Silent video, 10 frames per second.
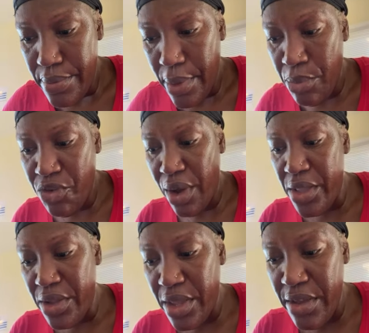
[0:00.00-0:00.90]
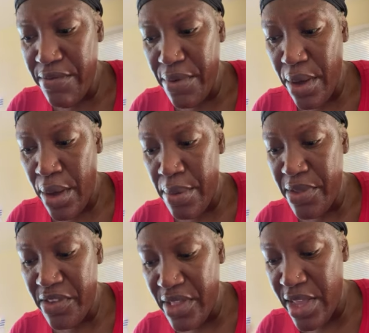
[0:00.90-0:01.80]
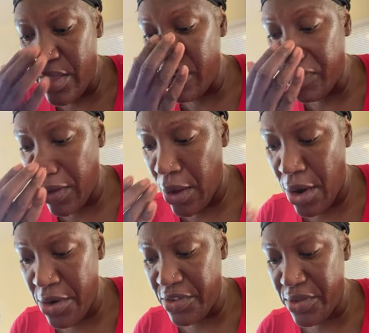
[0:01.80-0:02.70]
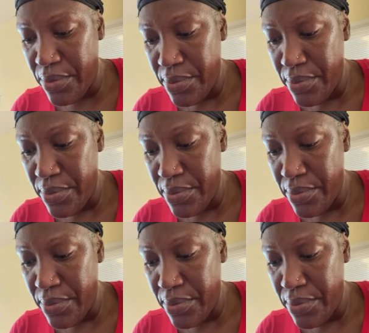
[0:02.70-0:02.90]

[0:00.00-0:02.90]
to give this lady stars.